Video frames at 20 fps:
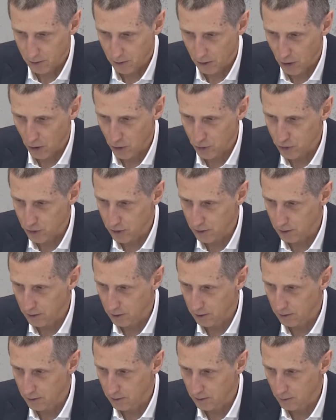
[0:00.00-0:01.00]

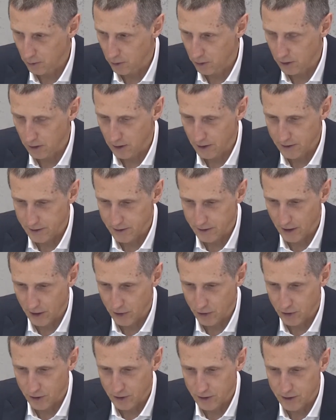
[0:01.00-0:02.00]
logical, more or less,
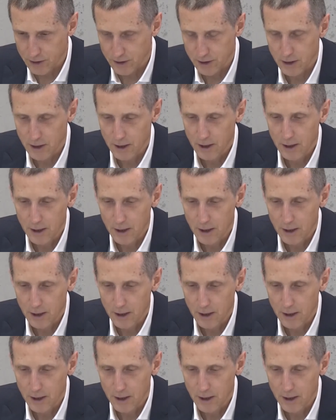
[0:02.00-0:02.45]
sections.